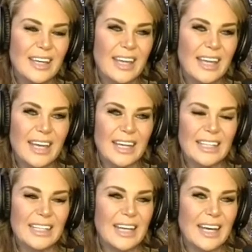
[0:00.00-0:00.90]

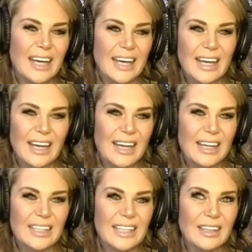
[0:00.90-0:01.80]
And
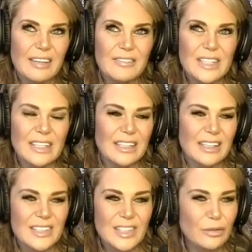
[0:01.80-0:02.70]
he loved it.
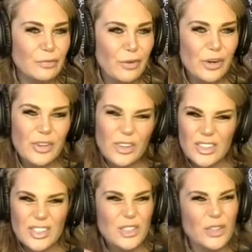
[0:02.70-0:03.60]
And this little
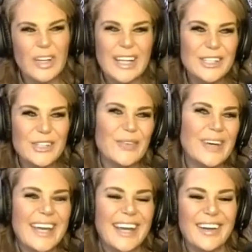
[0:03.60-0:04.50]
4-year-old just grinded
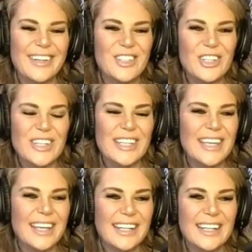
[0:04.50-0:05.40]
away on
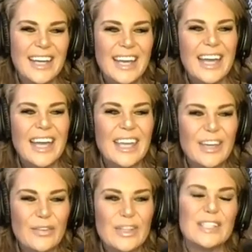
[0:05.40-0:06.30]
jerky, and
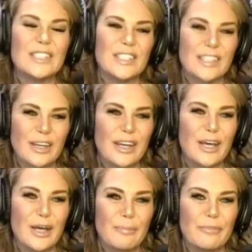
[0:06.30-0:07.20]
it was
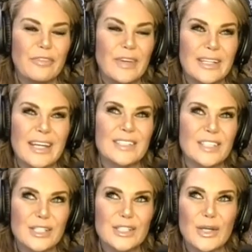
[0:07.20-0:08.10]

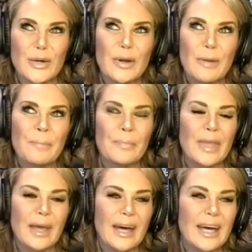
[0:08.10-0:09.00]
fantastic. So
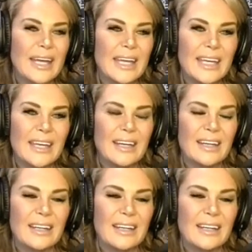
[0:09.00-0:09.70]
I